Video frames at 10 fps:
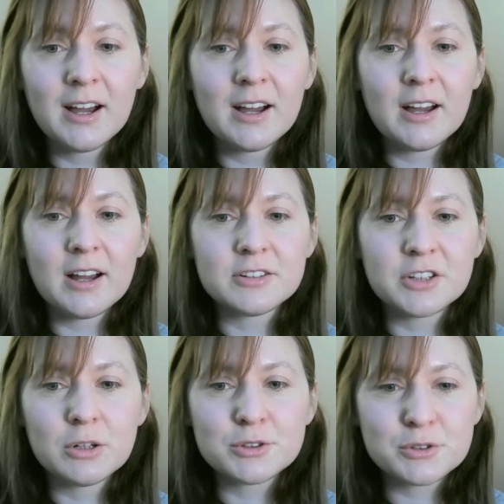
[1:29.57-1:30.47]
And
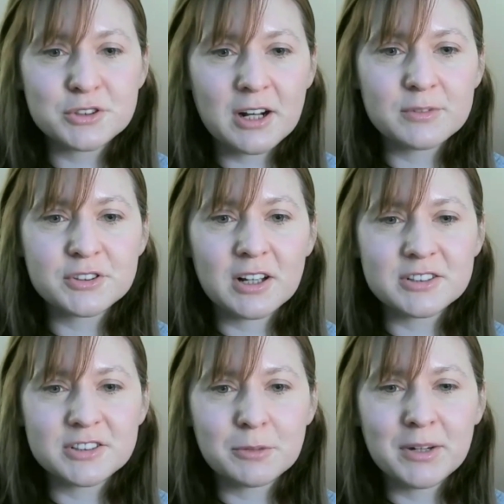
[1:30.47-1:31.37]
he also serves as
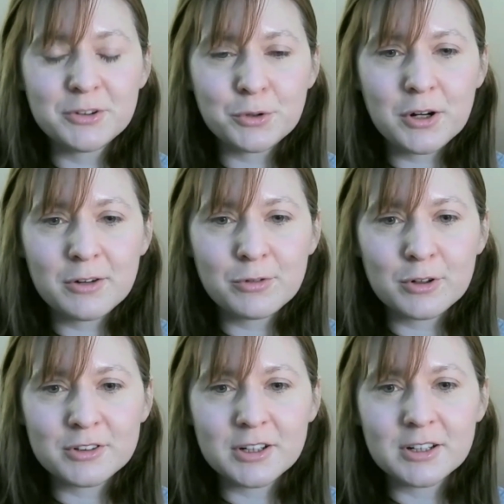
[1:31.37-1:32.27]
a mentor for the